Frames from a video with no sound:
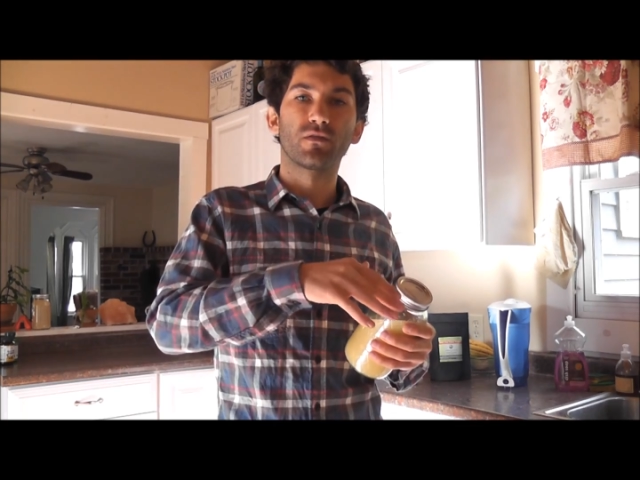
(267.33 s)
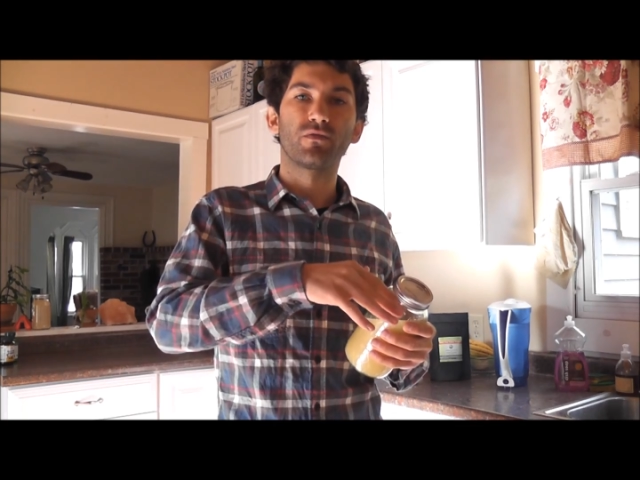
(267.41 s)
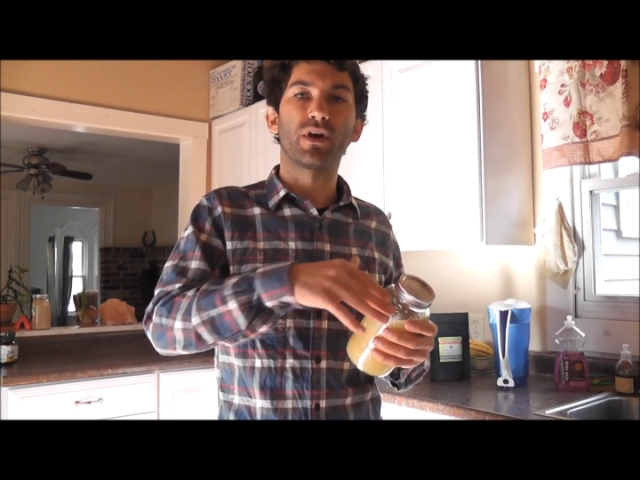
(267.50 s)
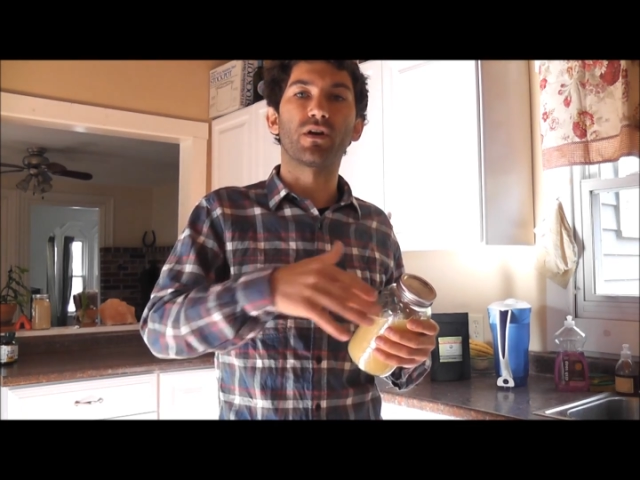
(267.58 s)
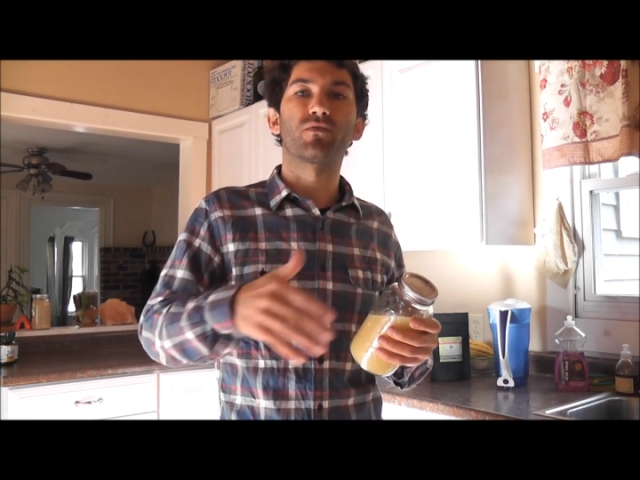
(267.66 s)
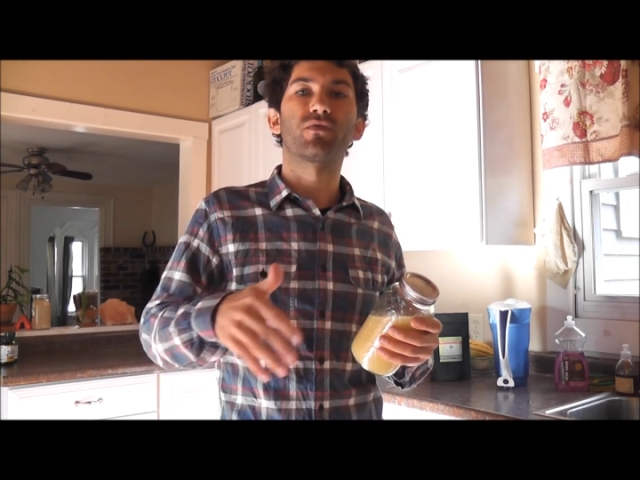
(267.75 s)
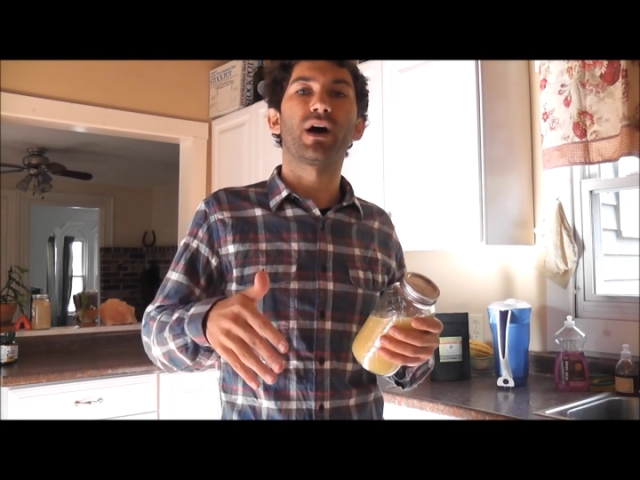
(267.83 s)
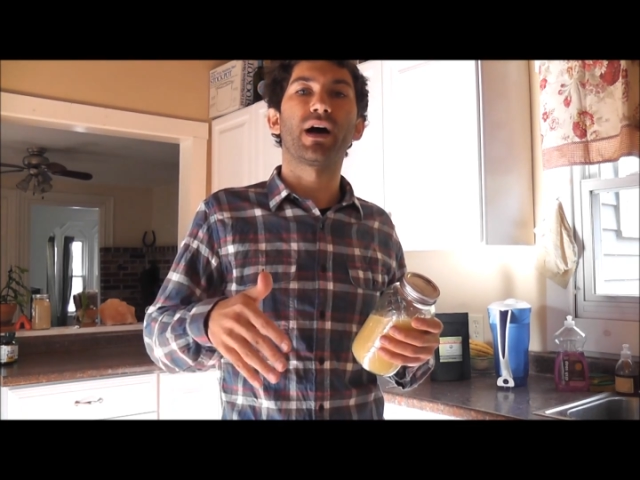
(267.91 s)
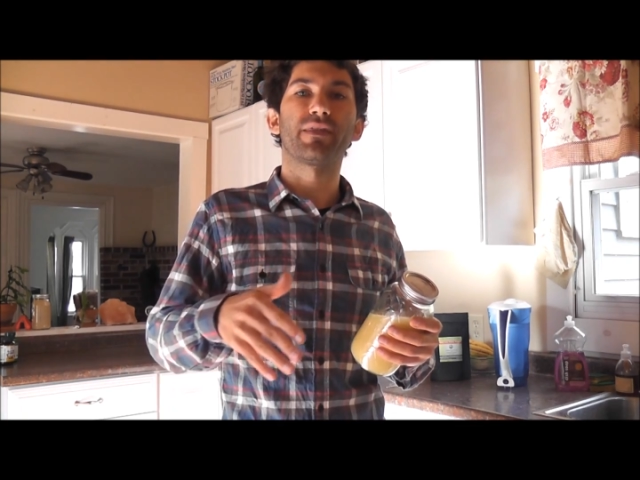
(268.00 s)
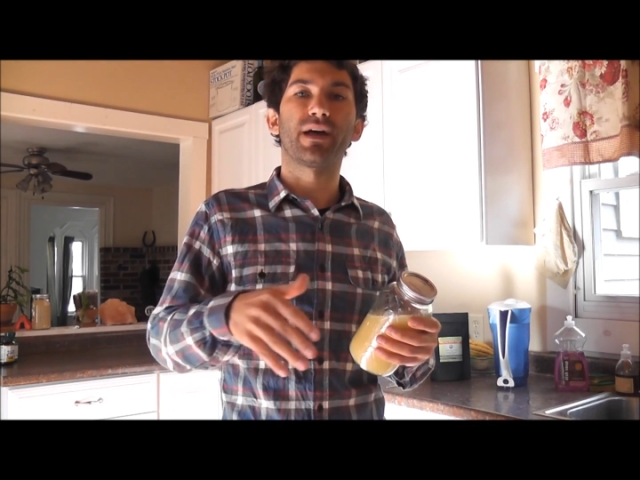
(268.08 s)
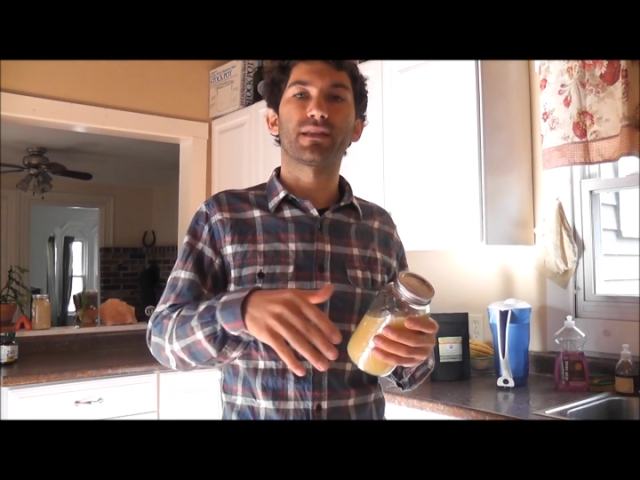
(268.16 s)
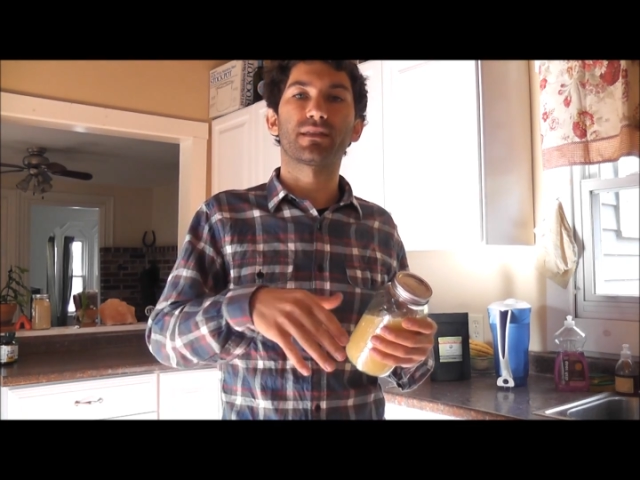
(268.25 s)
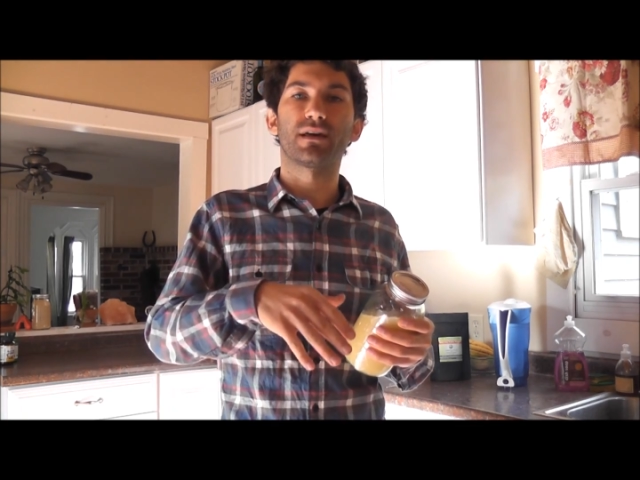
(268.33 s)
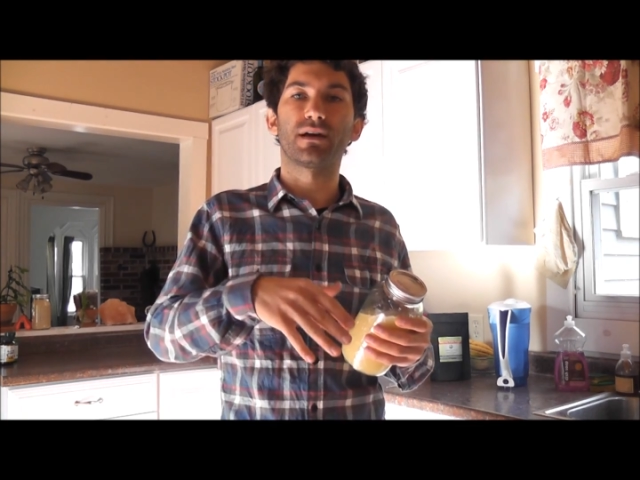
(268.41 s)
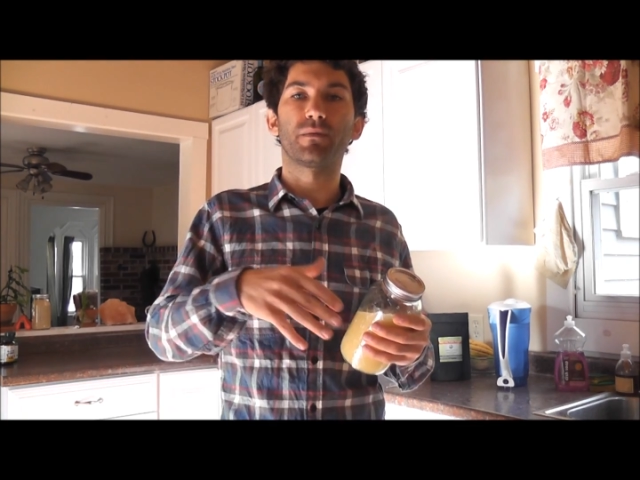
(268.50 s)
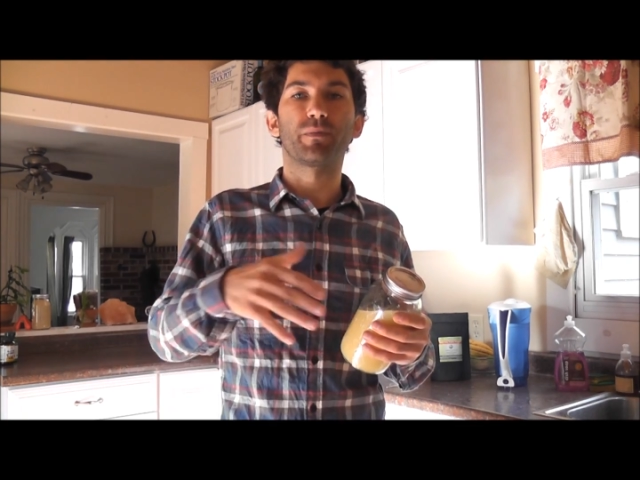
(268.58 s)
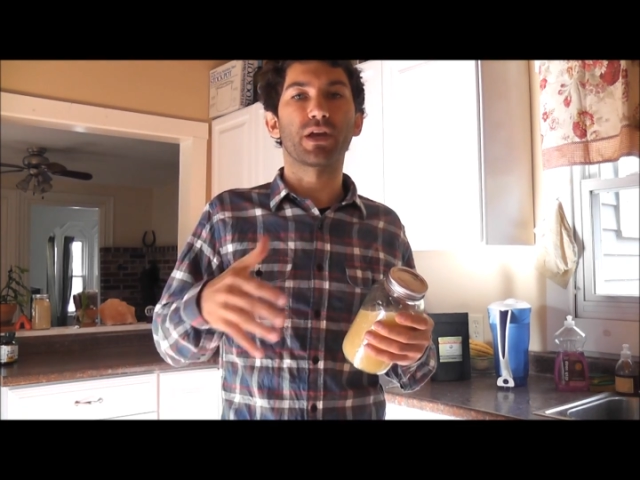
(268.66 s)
verify that the